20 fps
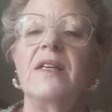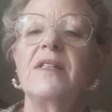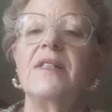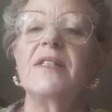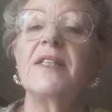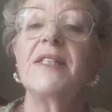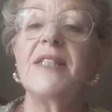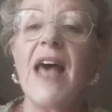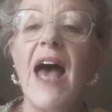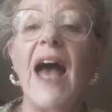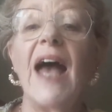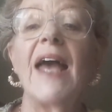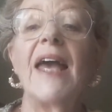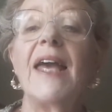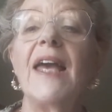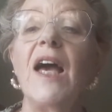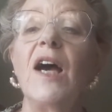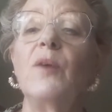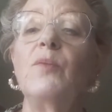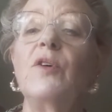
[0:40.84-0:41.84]

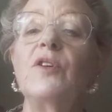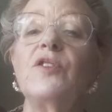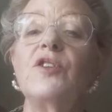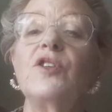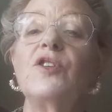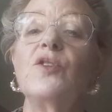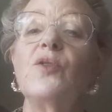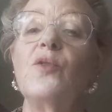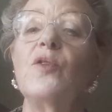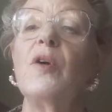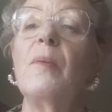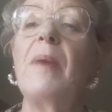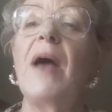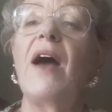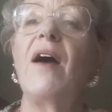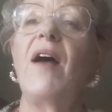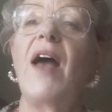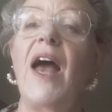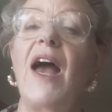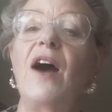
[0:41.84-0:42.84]
Today, I want to talk
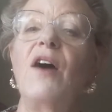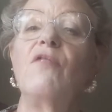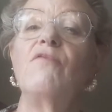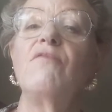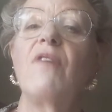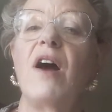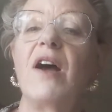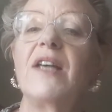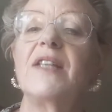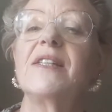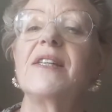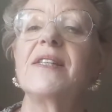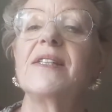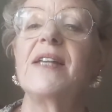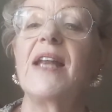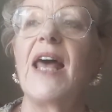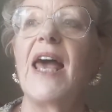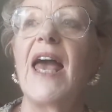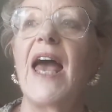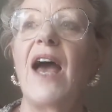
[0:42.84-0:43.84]
about how writers
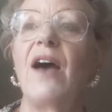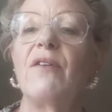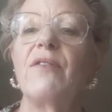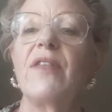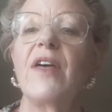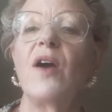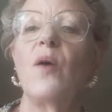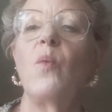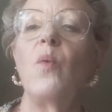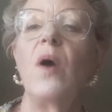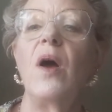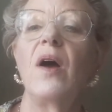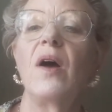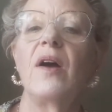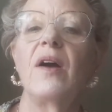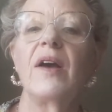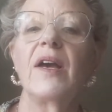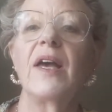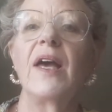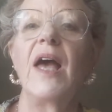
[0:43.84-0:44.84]
lay out their
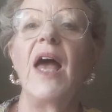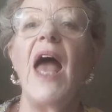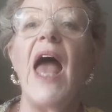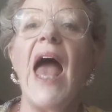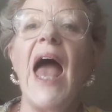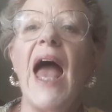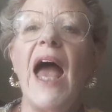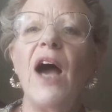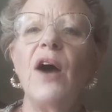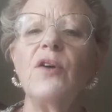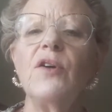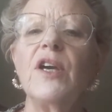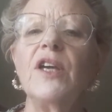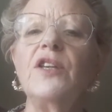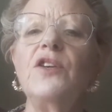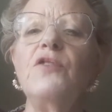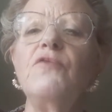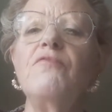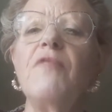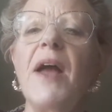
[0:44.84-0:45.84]
work. How can
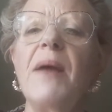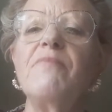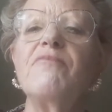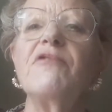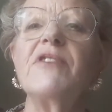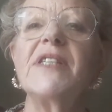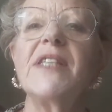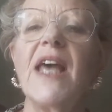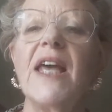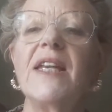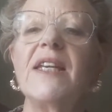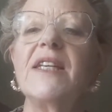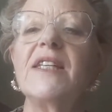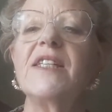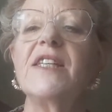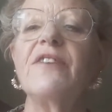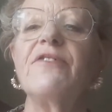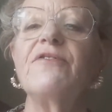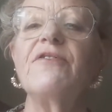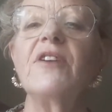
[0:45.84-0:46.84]
you represent
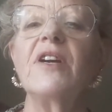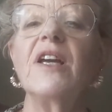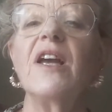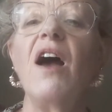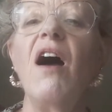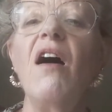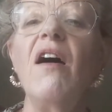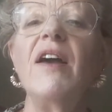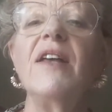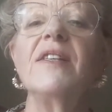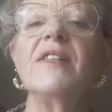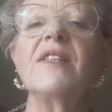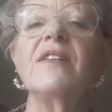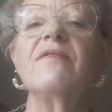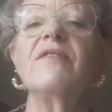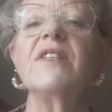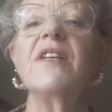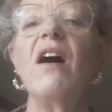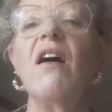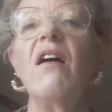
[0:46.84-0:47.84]
different kinds
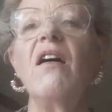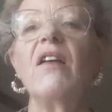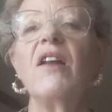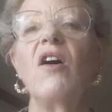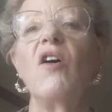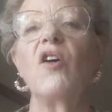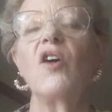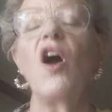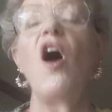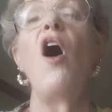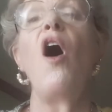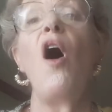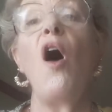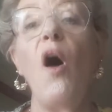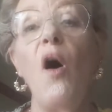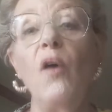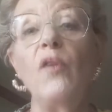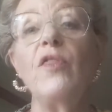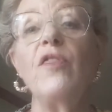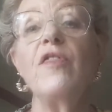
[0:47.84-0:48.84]
of dialogue
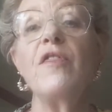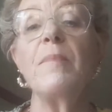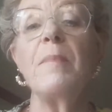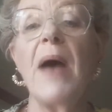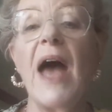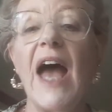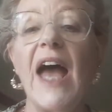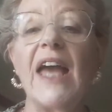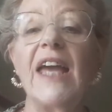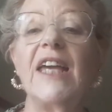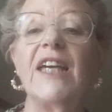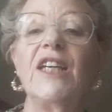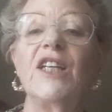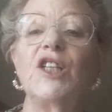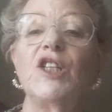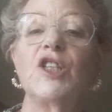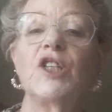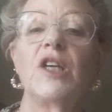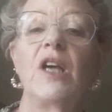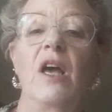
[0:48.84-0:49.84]
on the
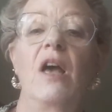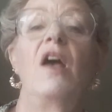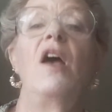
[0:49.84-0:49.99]
page?